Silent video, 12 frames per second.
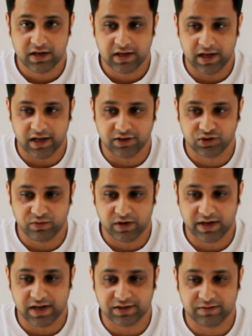and you will
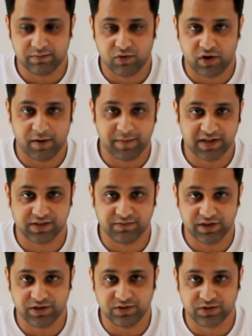get more amazing
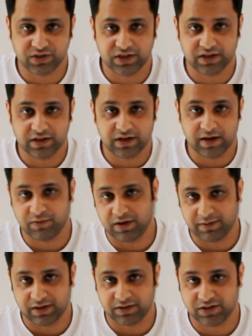videos in
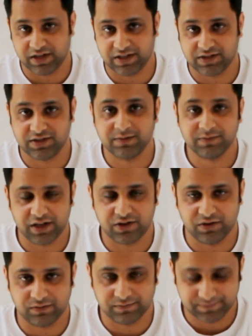upcoming days. Thank
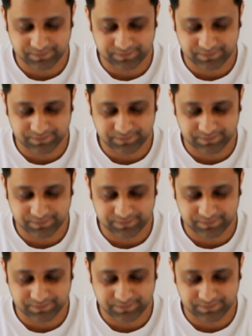you.